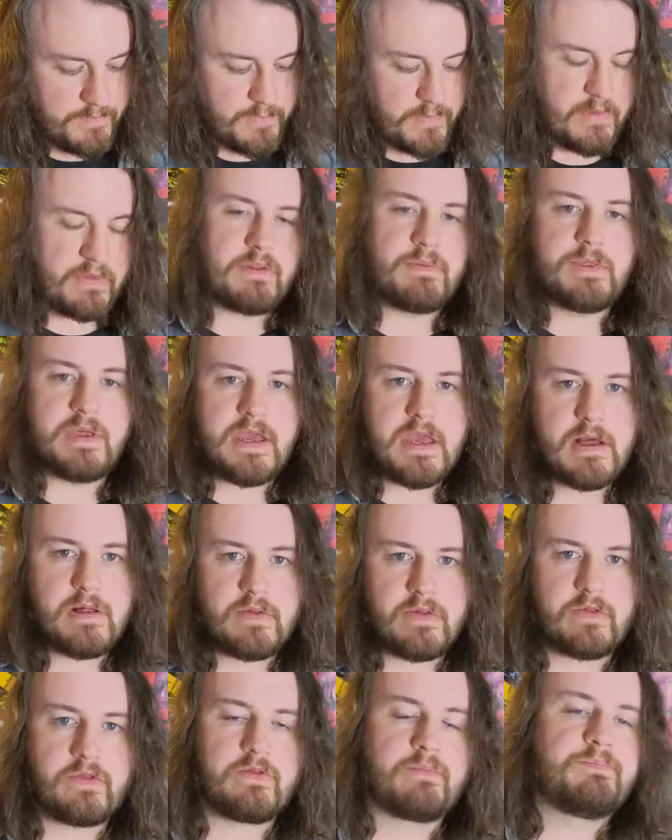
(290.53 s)
Something
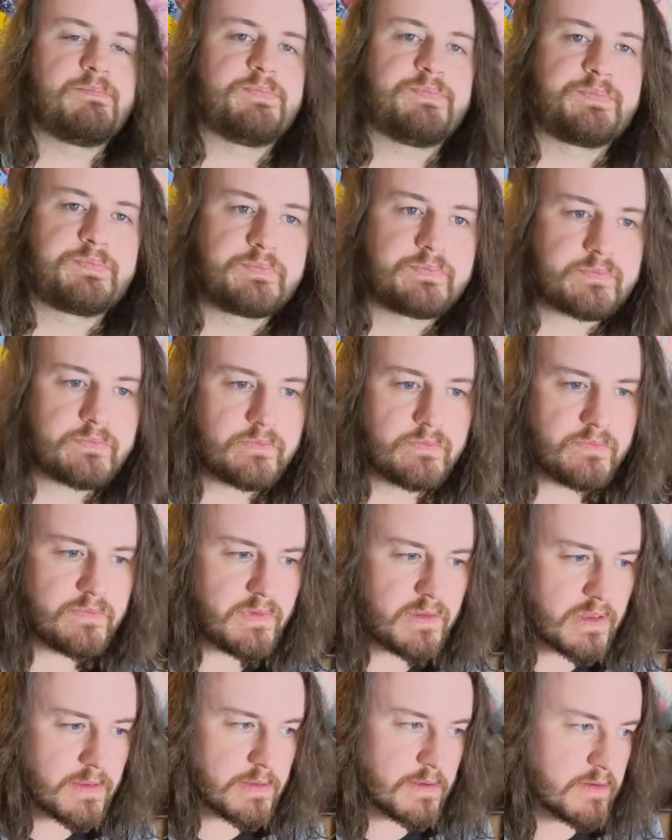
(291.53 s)
else
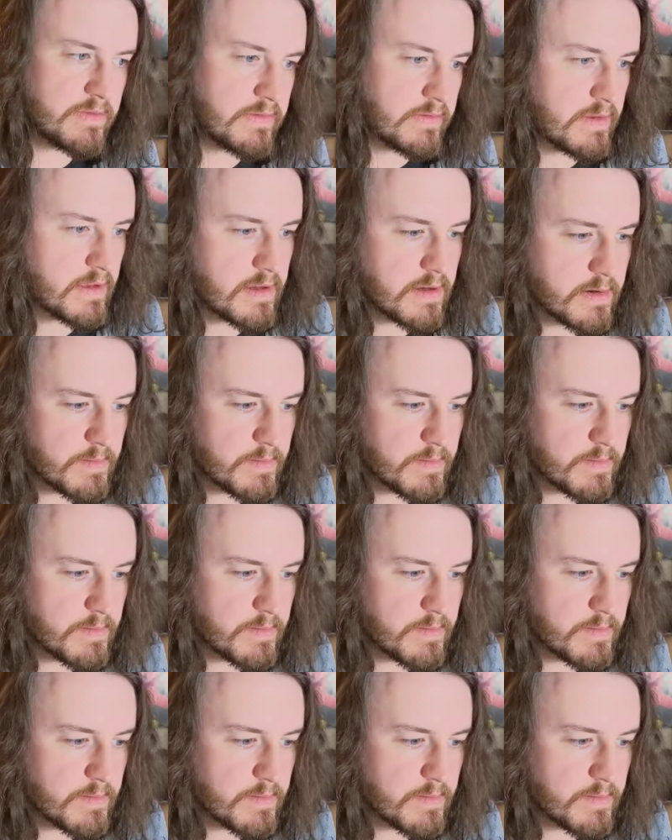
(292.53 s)
that